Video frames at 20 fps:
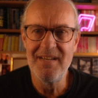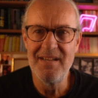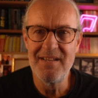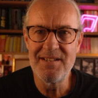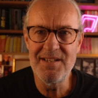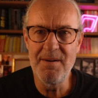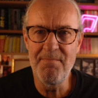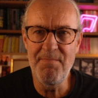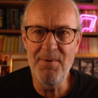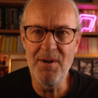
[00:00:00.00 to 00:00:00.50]

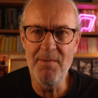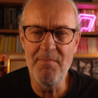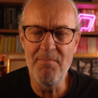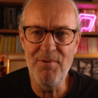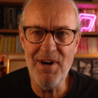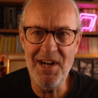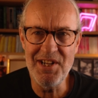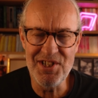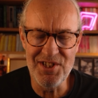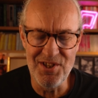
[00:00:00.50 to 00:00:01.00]
So Burton
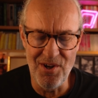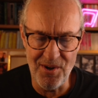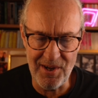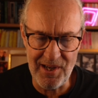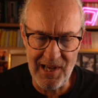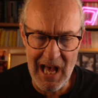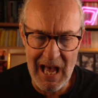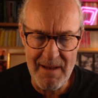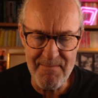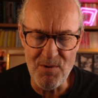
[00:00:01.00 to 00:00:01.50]
Bradstock
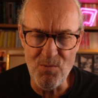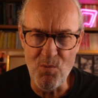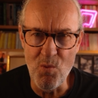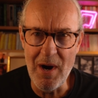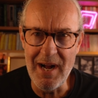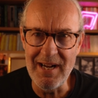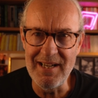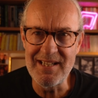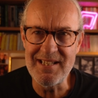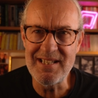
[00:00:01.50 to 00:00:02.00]
came and
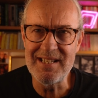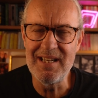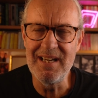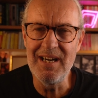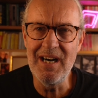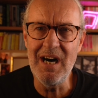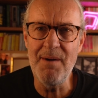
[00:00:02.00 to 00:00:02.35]
went.